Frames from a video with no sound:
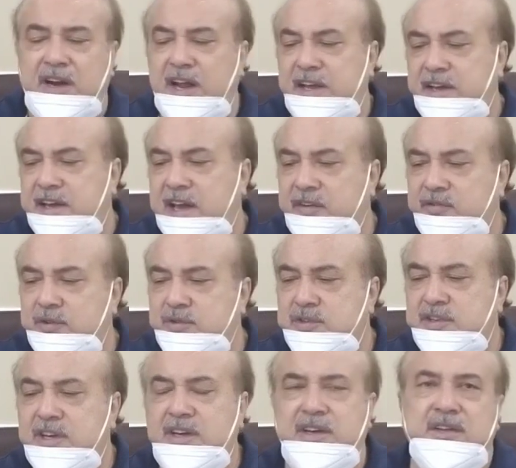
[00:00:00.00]
Like have you
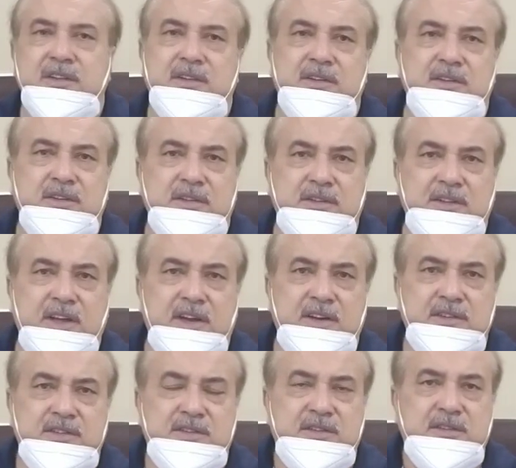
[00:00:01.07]
see, there
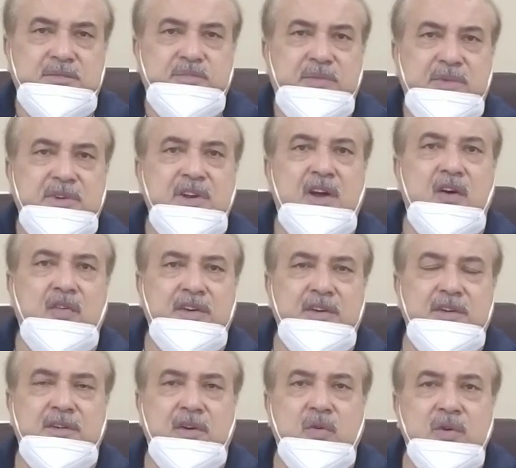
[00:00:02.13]
is now in
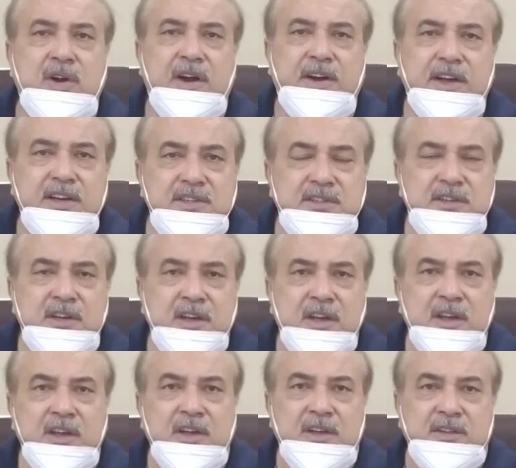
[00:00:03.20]
Corona days,
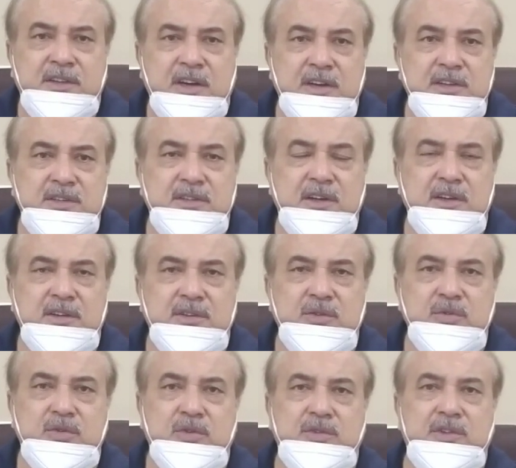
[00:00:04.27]
there is a
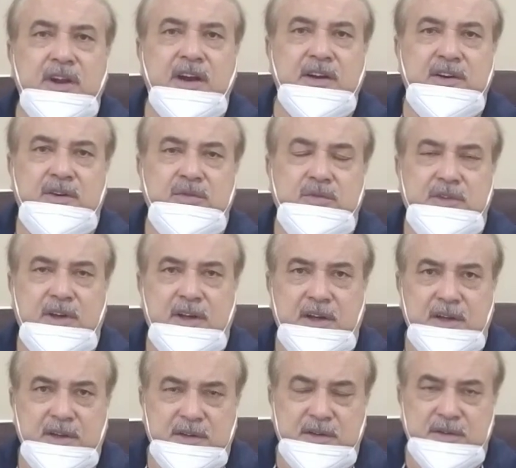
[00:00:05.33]
threat to
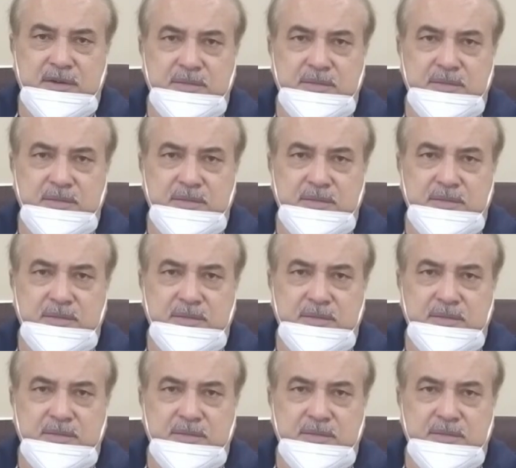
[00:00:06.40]
the